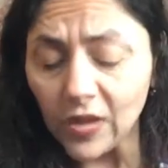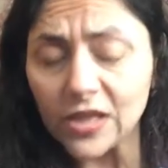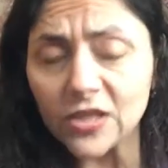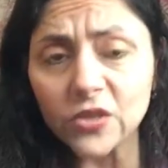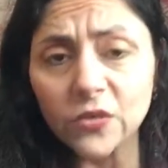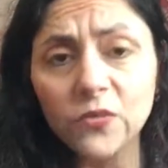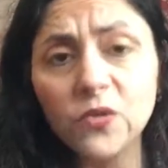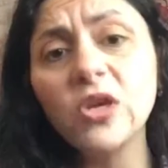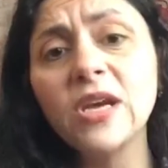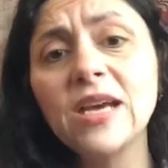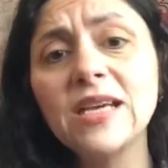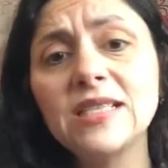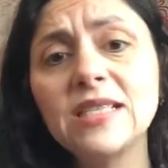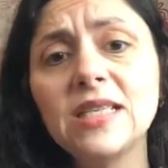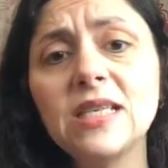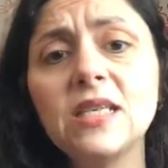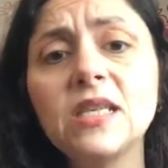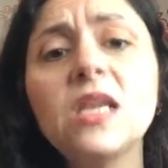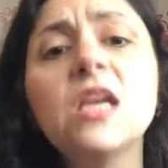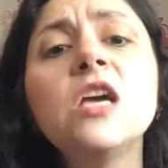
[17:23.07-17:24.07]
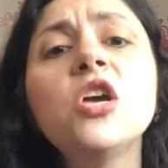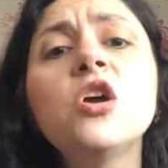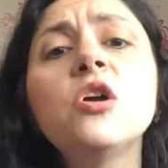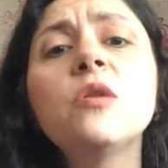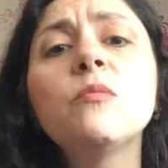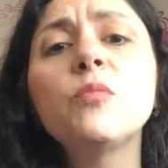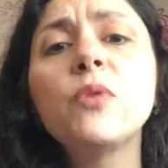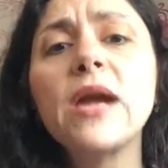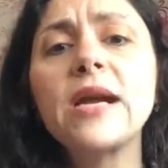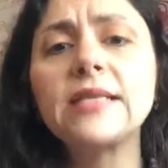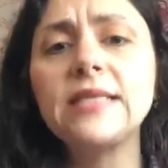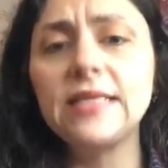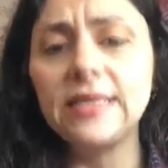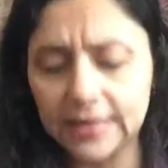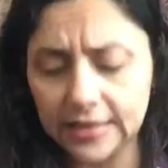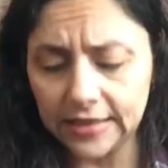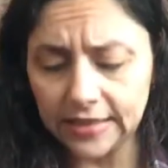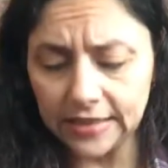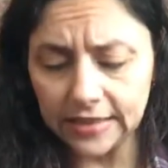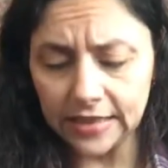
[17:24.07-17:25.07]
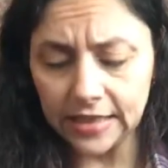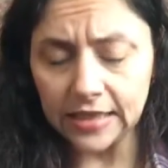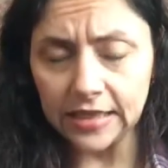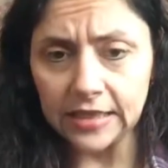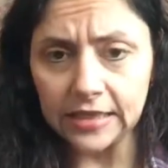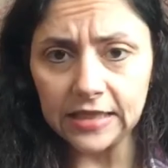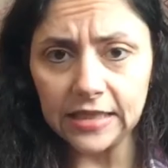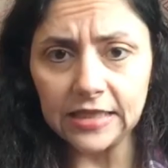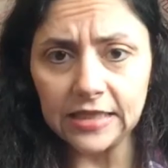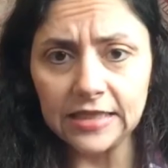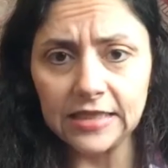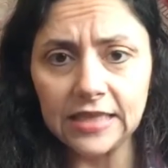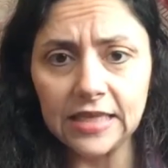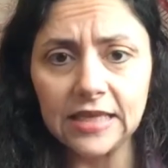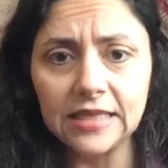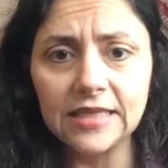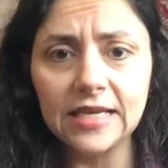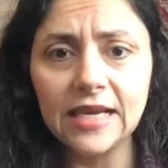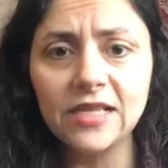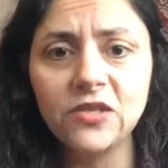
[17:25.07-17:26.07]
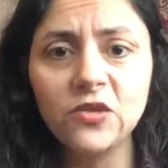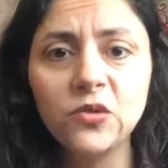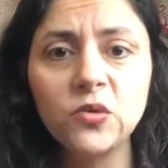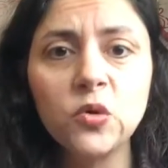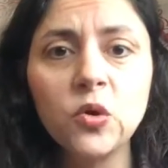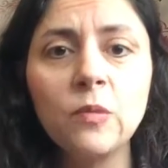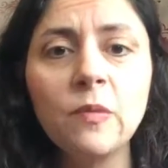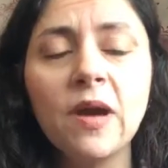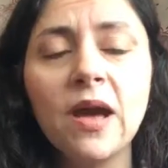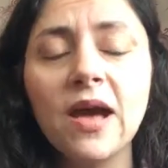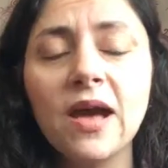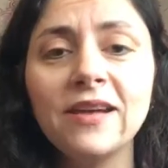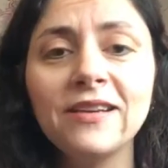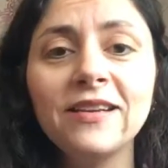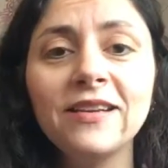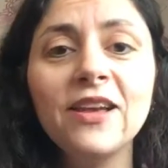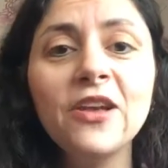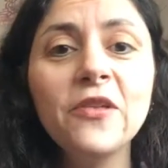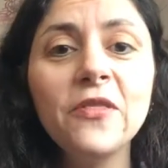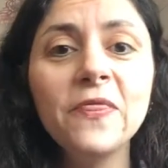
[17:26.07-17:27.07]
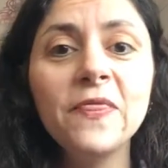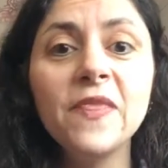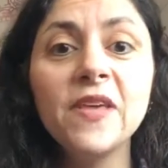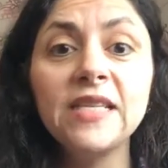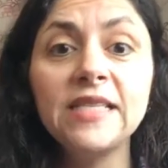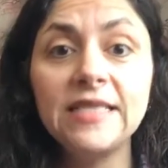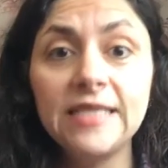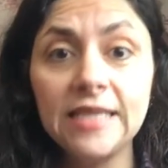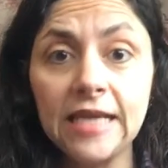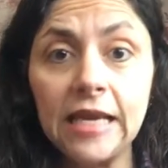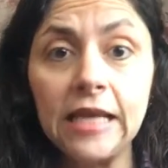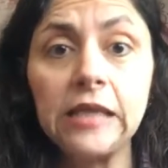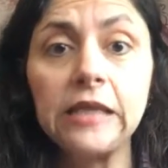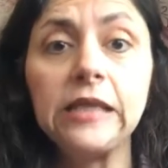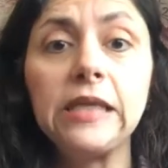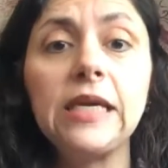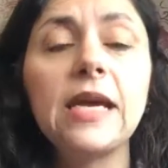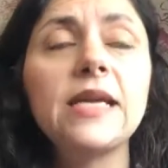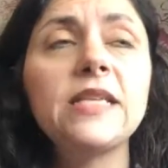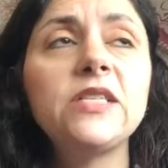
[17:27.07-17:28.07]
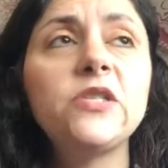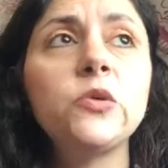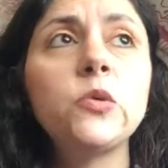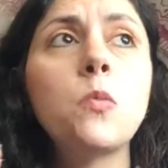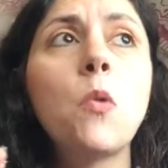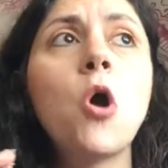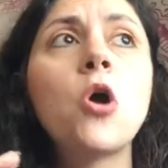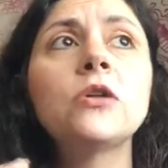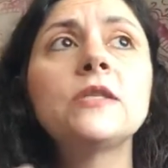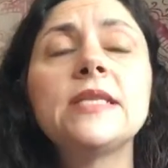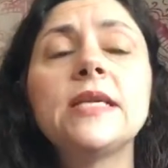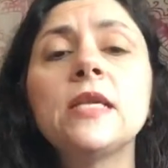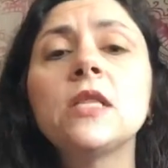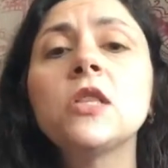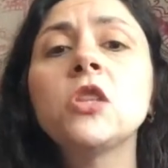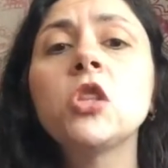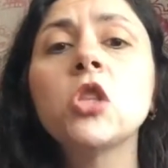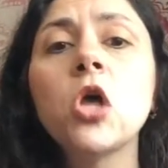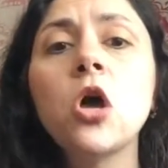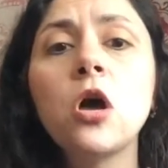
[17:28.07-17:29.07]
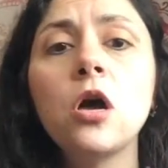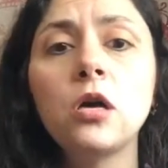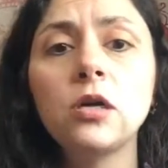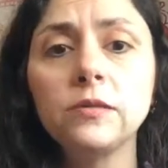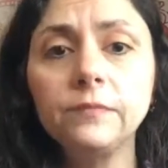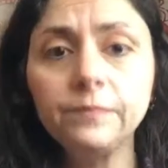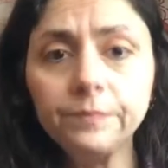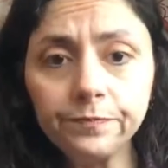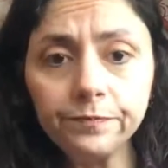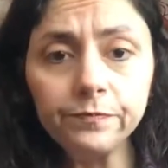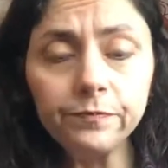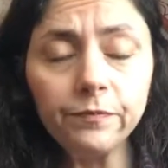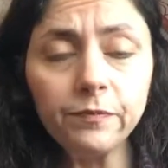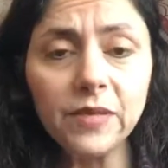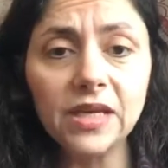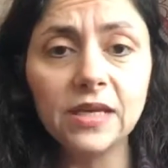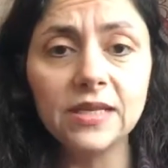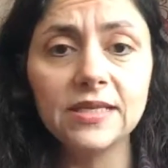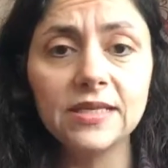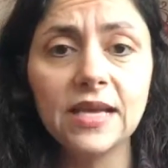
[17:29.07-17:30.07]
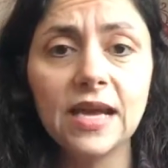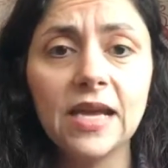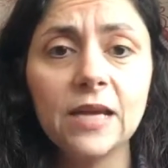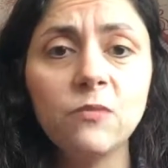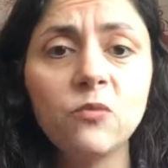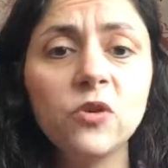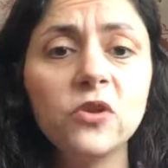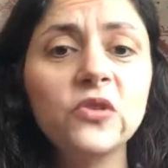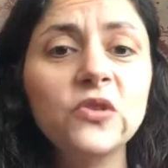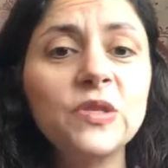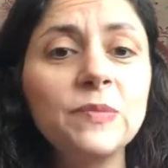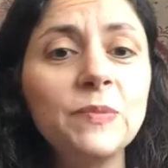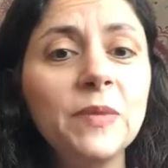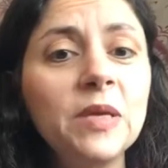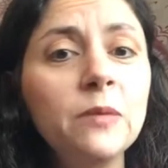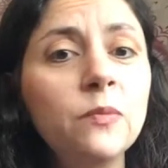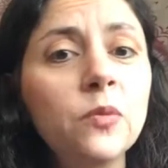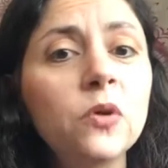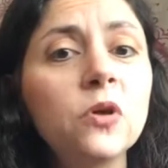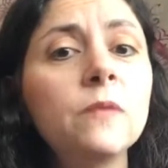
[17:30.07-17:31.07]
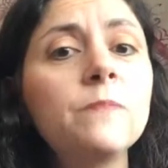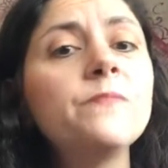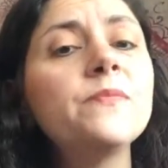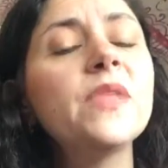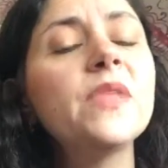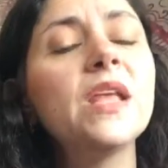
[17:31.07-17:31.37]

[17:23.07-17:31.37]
So if you guys can practice these things, I do them on the daily. I do them all day long because I am one of those people